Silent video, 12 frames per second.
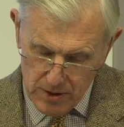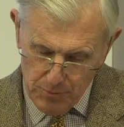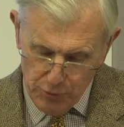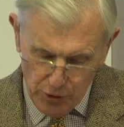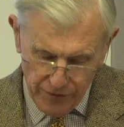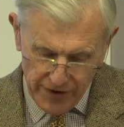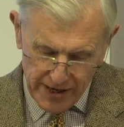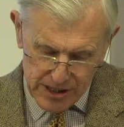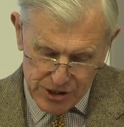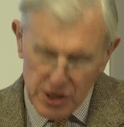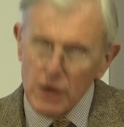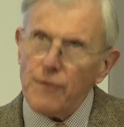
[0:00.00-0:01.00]
proving
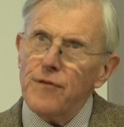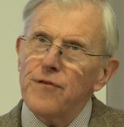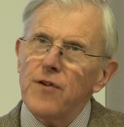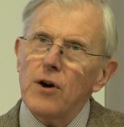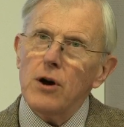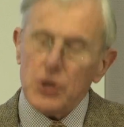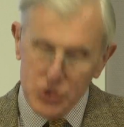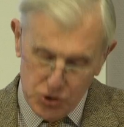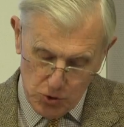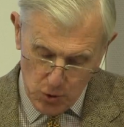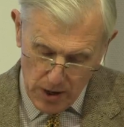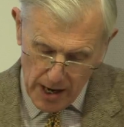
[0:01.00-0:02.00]
itself far
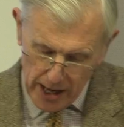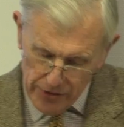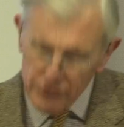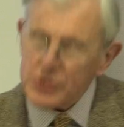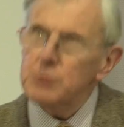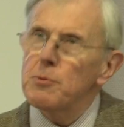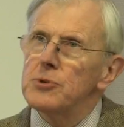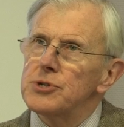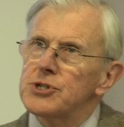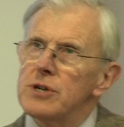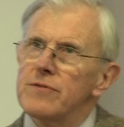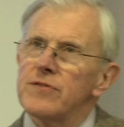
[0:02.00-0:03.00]
too
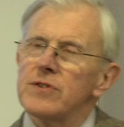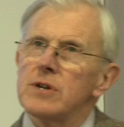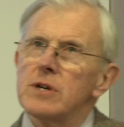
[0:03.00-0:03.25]
unresponsive